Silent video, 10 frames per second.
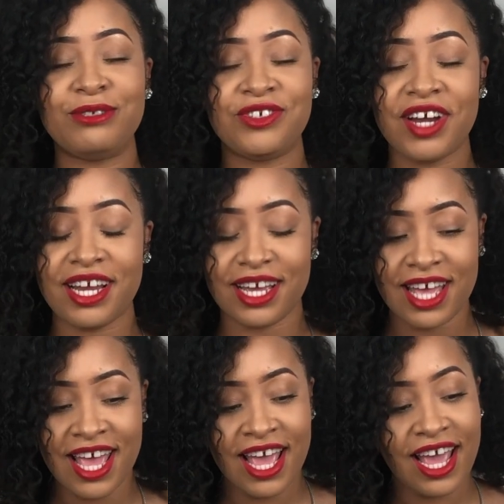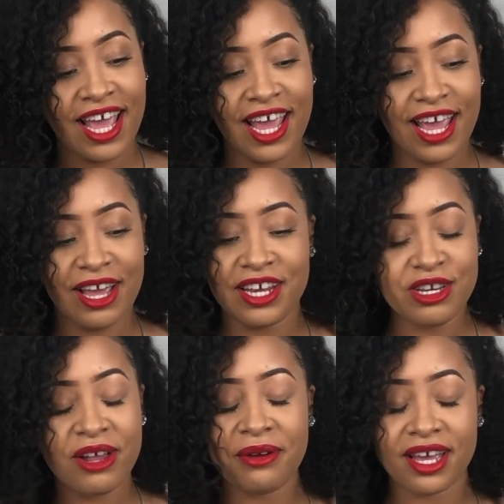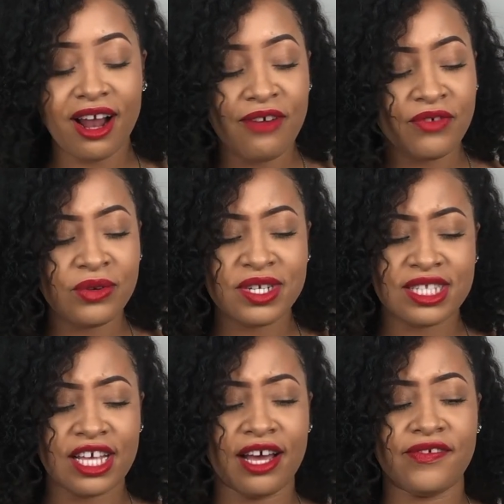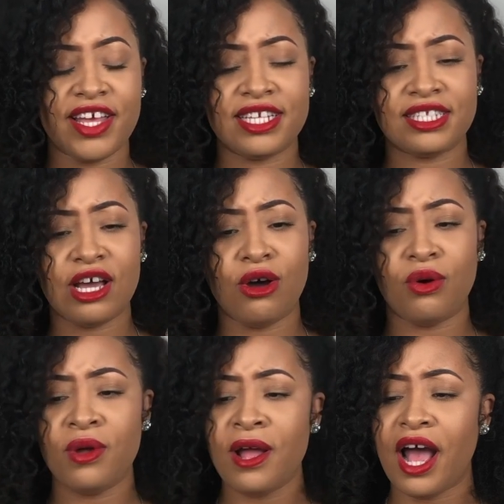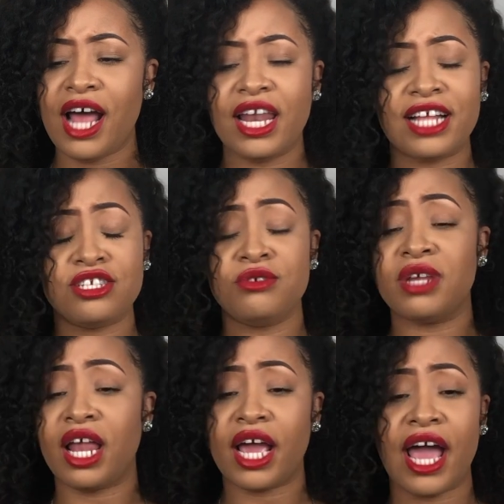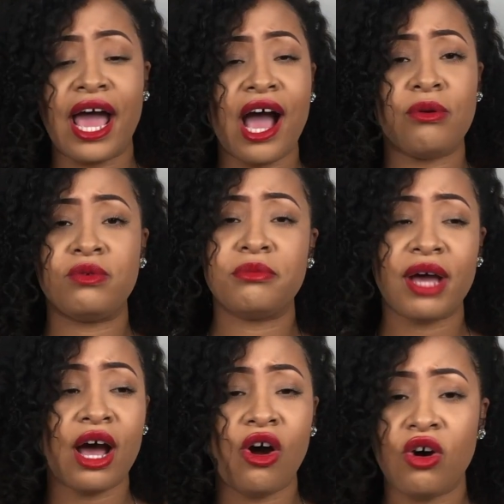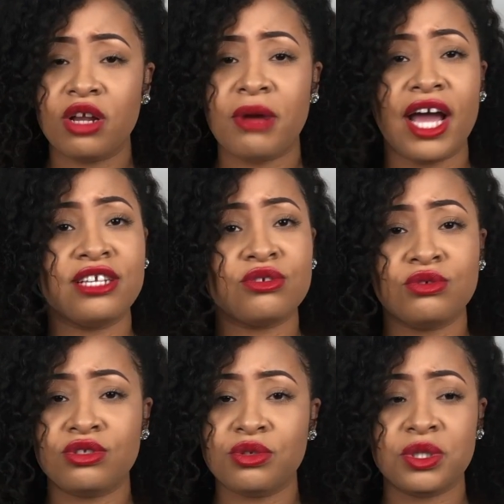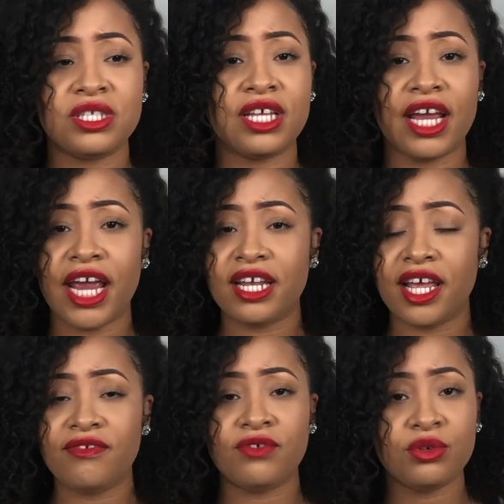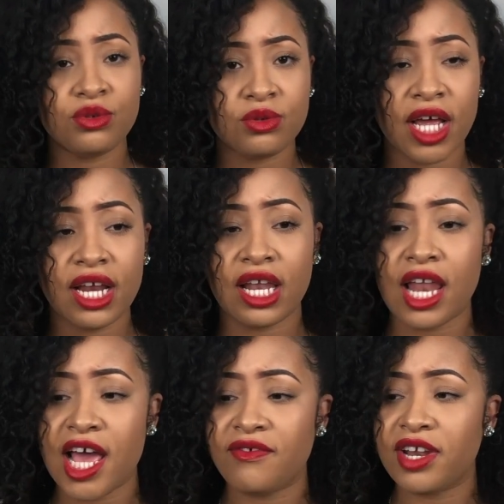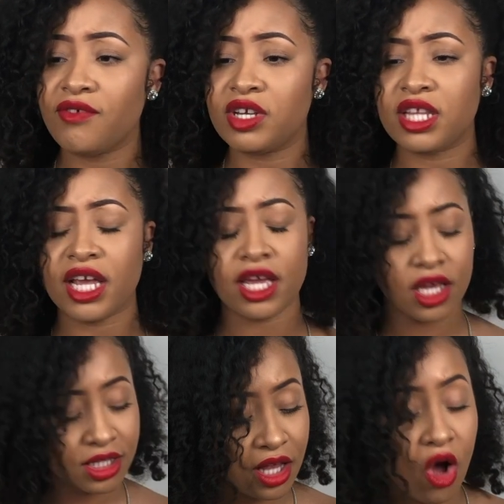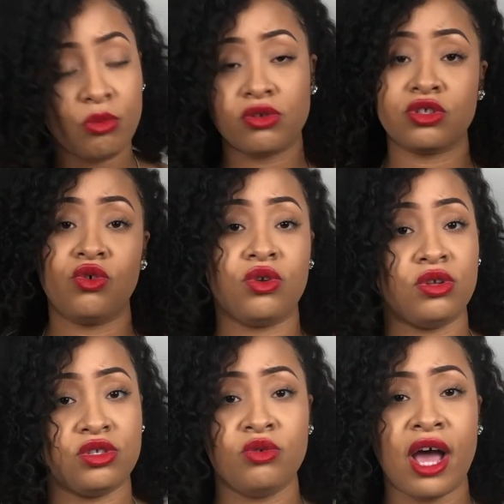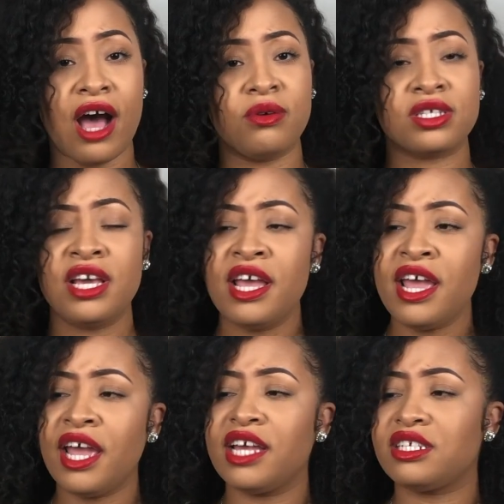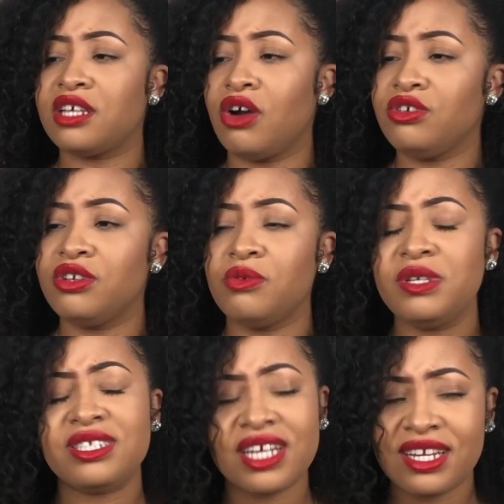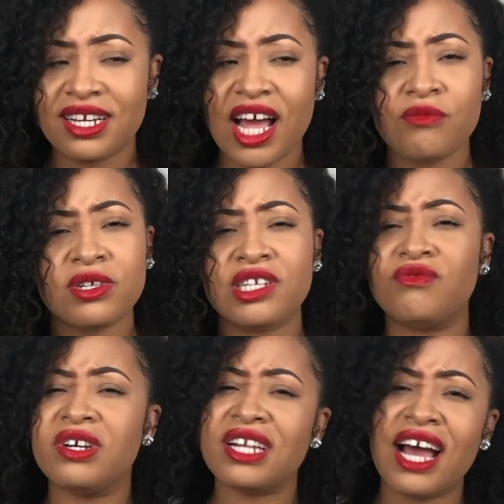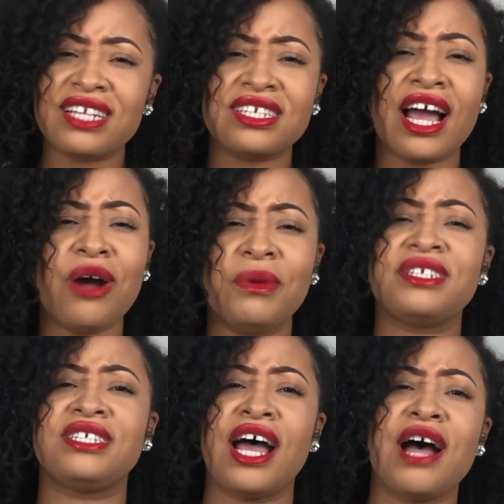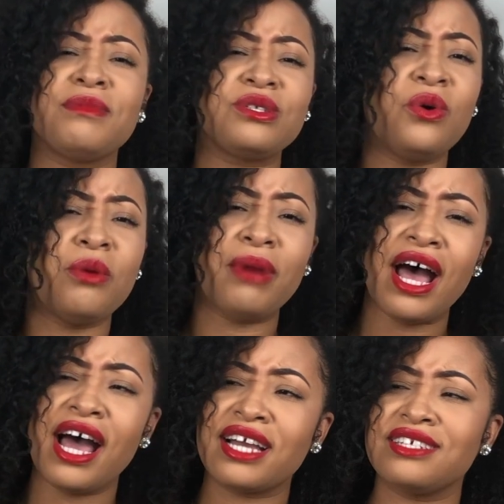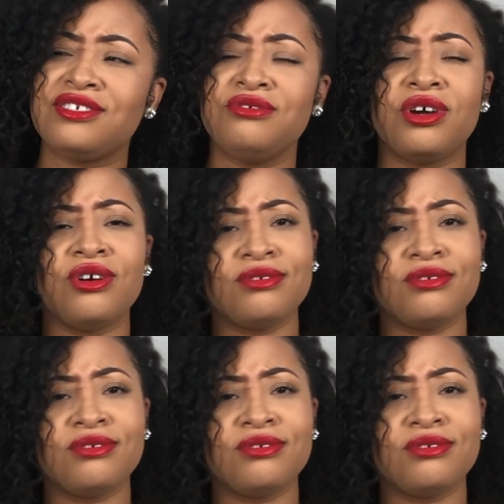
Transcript: drink and get our food and stuff. And so I lied to you not, an hour went by. All them high school students done ate their food. They done left and everything. It's almost going on 2 hours. And so we sitting there not really realizing how much time is going by, because we